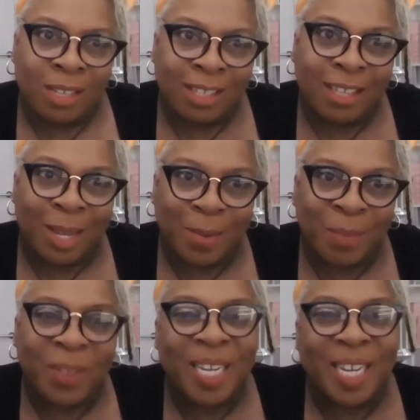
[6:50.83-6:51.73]
So
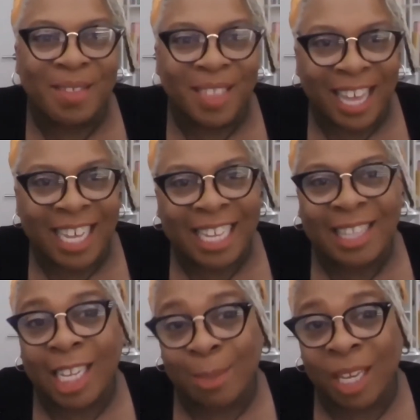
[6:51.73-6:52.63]

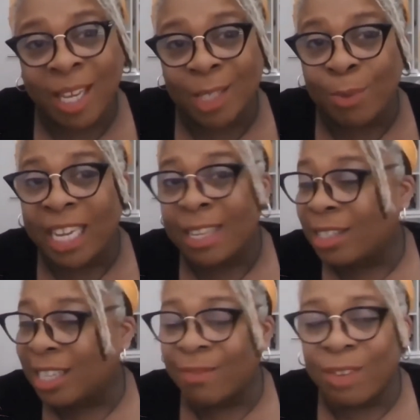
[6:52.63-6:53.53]
that's because we
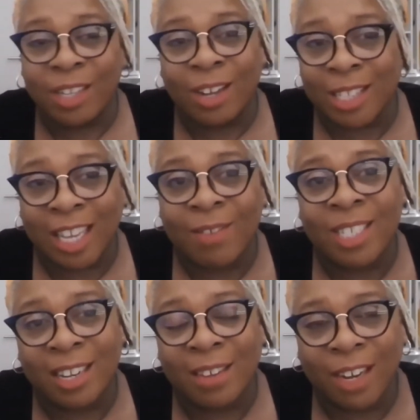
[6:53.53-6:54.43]
delivered our
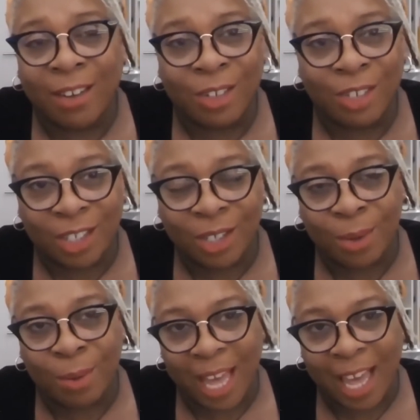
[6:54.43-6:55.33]
services in a very
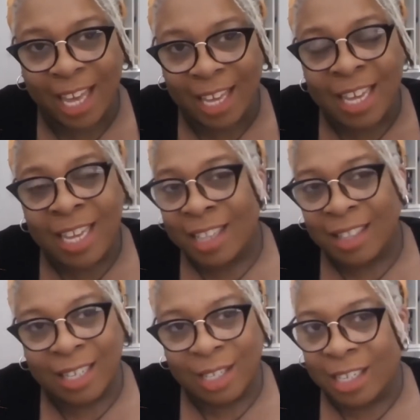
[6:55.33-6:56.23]
traditional way
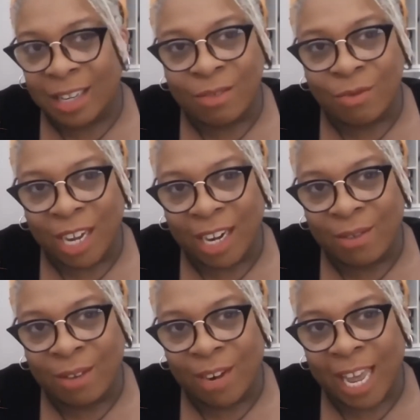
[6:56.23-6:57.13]
that didn't really
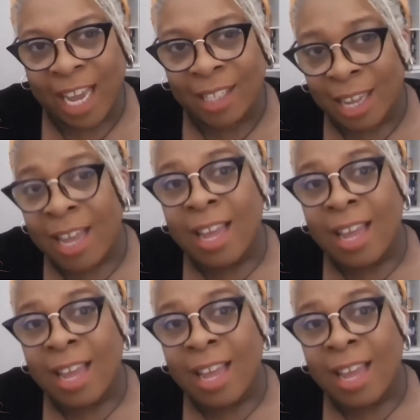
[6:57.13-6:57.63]
reflect.